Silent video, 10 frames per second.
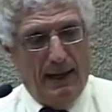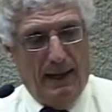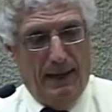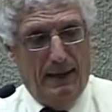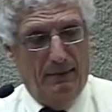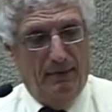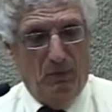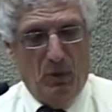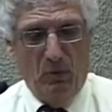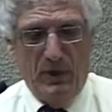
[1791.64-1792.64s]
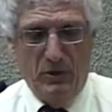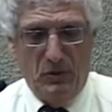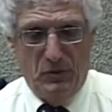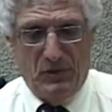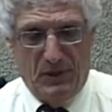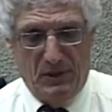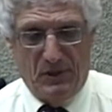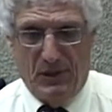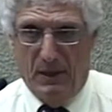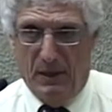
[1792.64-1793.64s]
And what we use
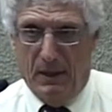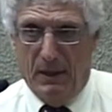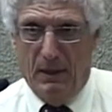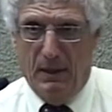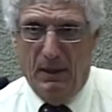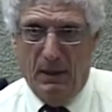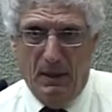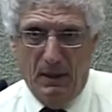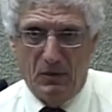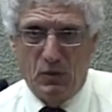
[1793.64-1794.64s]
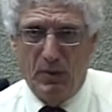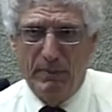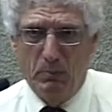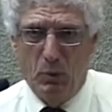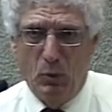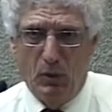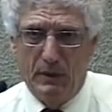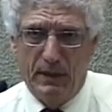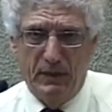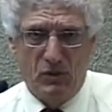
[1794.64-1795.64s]
is swimming pool,
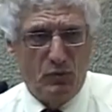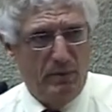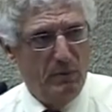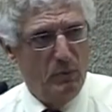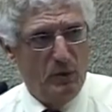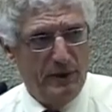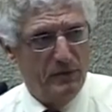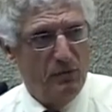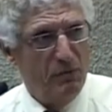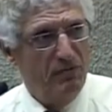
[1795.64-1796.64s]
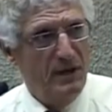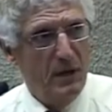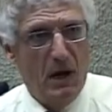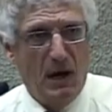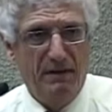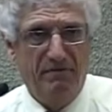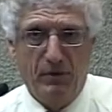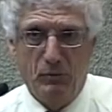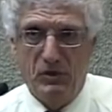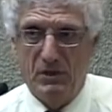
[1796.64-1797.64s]
kids' swimming pool that's 4 feet high,
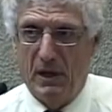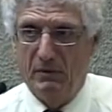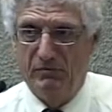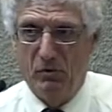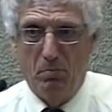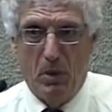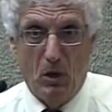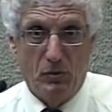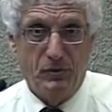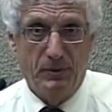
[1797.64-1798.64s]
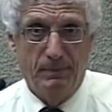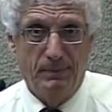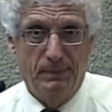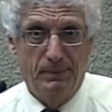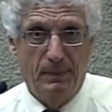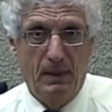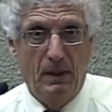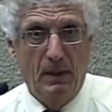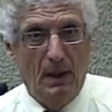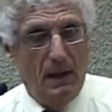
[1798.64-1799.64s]
filled with styrofoam balls.
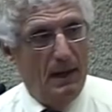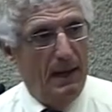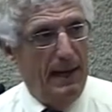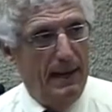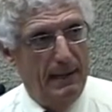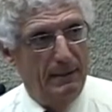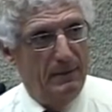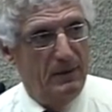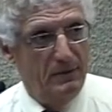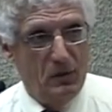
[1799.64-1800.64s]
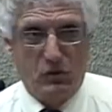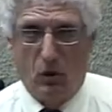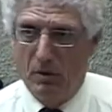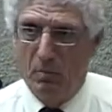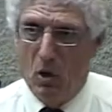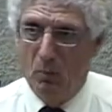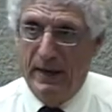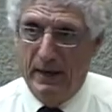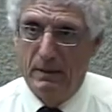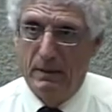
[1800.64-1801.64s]
And so it's called a ball
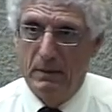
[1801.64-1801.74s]
pit,